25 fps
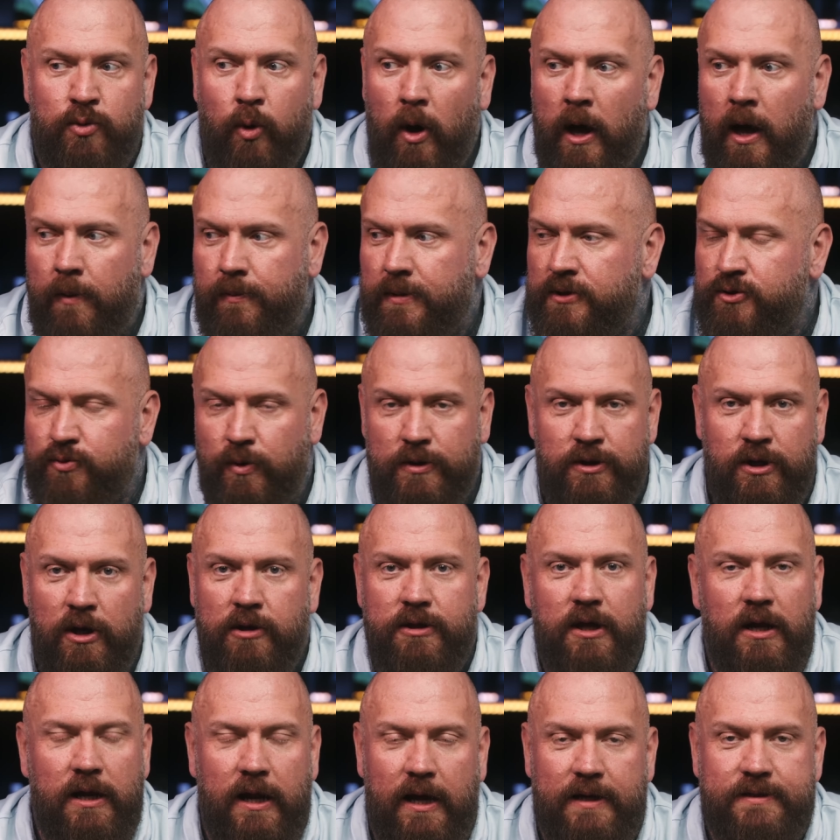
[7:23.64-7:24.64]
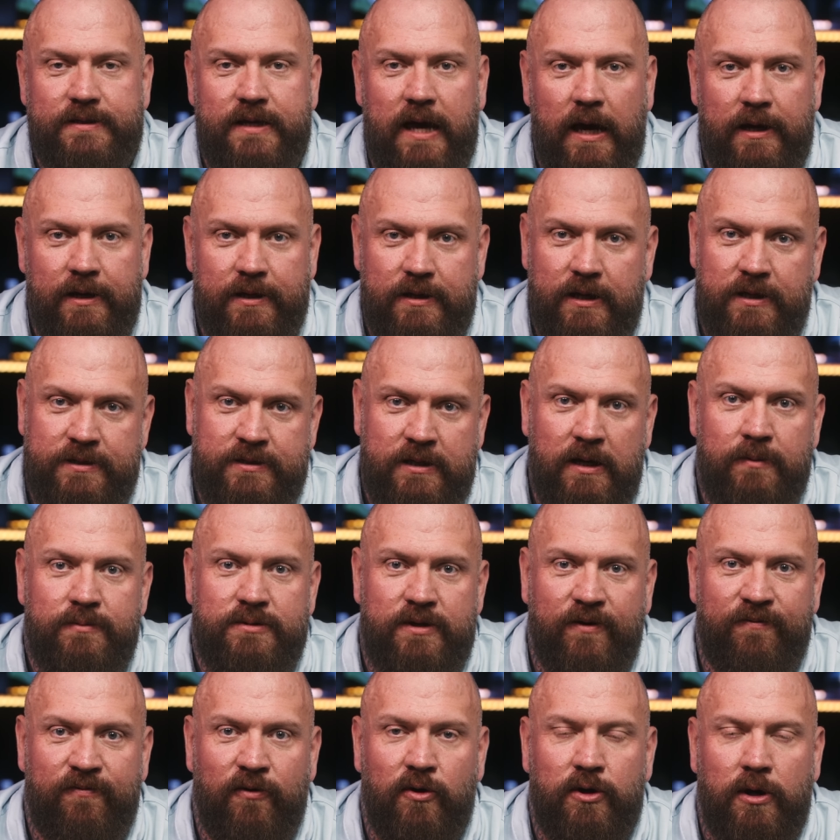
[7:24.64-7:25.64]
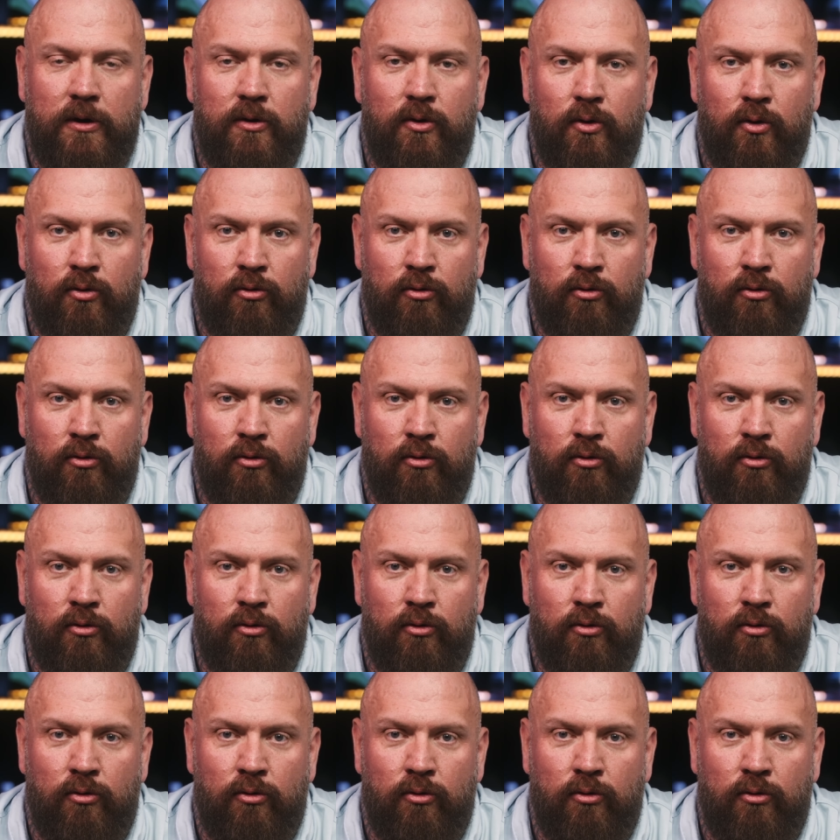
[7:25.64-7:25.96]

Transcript: what happens when the other lads get it that seems to fucking go